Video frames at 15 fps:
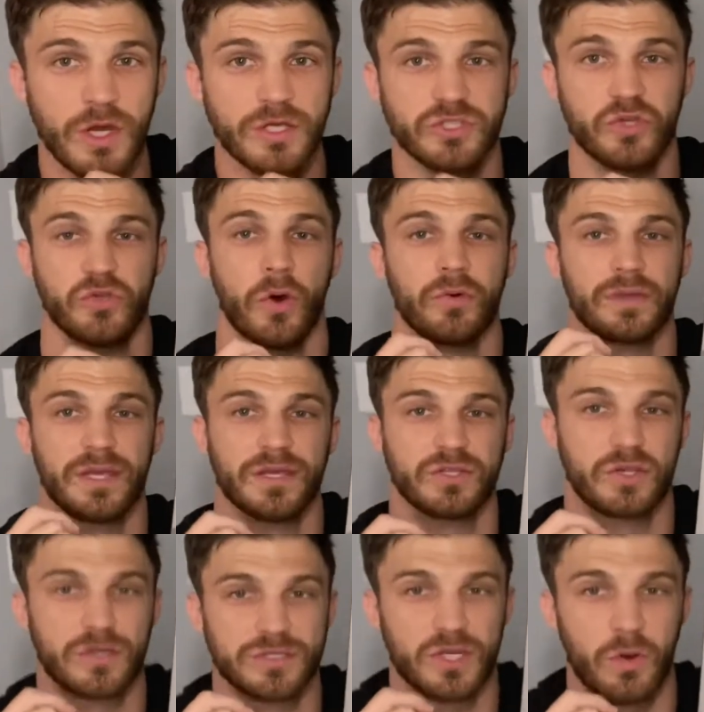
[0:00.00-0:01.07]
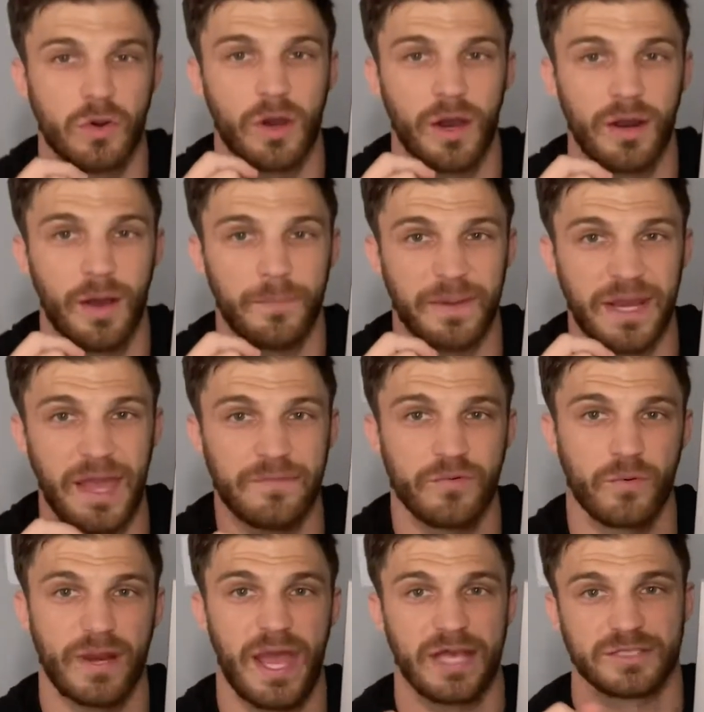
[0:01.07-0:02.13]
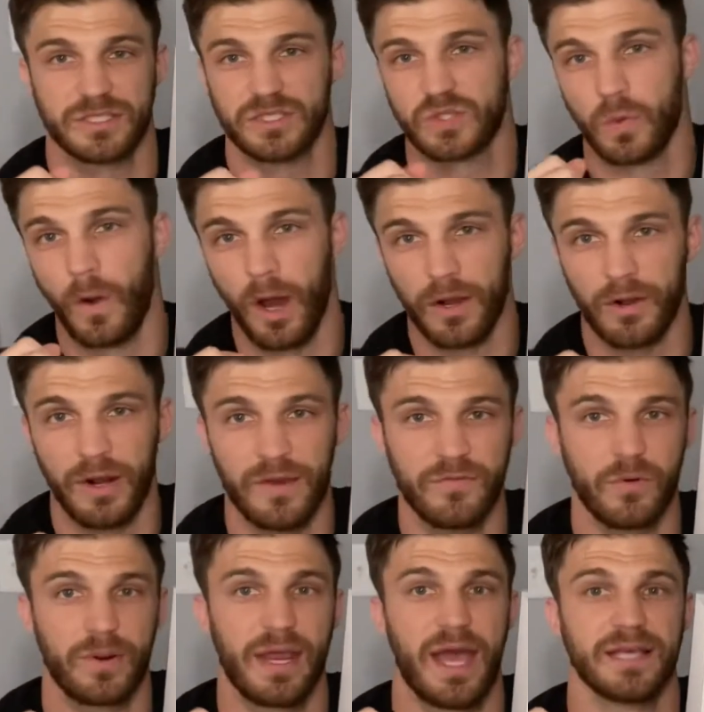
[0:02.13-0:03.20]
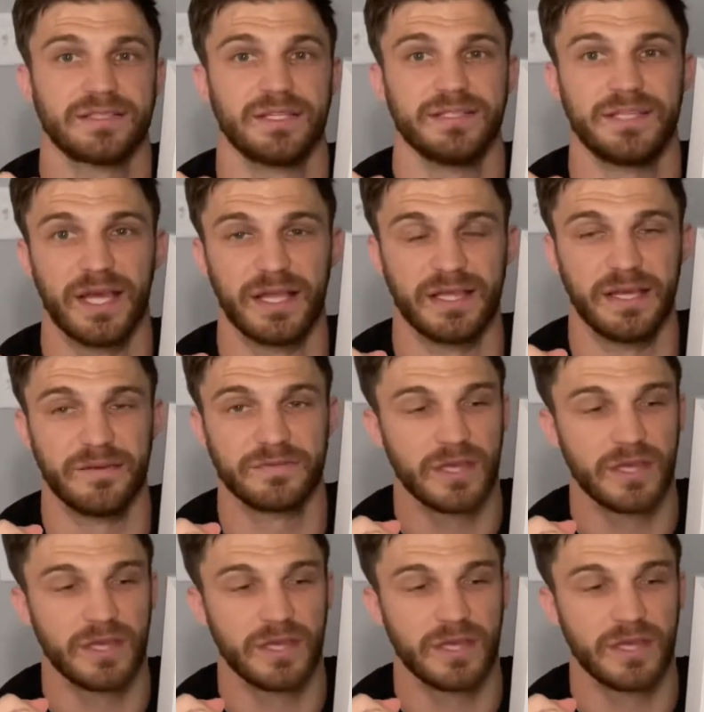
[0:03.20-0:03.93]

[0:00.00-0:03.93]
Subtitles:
So don't get so caught up in everyone has to squat or everyone has to deadlift